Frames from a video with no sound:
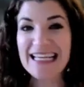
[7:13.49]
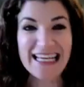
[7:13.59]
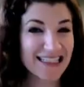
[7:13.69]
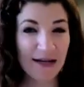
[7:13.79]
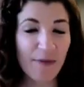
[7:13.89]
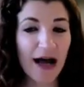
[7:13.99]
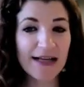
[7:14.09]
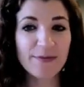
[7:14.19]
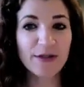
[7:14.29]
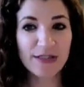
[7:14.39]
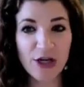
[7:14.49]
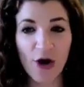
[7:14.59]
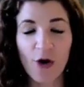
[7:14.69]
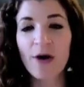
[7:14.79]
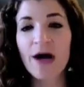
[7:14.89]
Is it impossible to
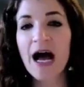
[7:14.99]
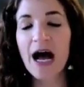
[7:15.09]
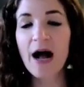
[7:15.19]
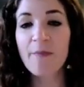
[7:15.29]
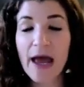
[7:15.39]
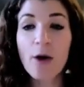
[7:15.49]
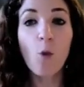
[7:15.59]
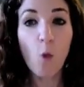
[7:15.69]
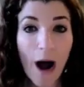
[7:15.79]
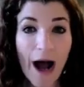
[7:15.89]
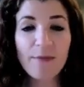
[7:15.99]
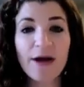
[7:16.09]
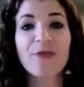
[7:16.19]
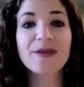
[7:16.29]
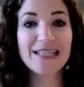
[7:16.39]
know? And why
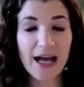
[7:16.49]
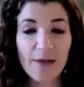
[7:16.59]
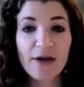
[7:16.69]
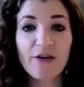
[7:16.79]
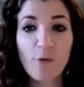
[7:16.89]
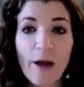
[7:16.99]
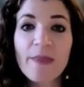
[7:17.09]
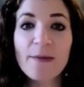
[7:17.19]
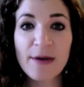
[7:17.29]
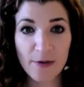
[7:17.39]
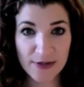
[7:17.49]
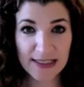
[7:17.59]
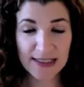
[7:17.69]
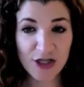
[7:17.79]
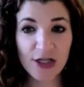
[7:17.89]
might the timing of when they made those
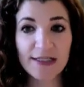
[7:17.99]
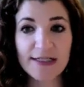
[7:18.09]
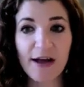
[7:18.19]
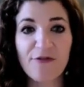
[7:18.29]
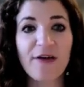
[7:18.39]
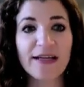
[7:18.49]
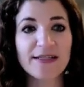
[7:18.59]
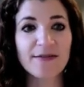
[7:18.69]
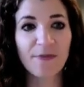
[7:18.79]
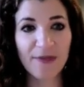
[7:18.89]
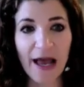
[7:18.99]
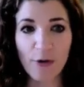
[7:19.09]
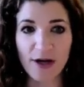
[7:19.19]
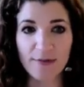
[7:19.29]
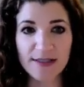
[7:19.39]
decisions affect the
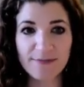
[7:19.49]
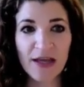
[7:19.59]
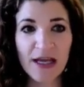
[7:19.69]
outcomes?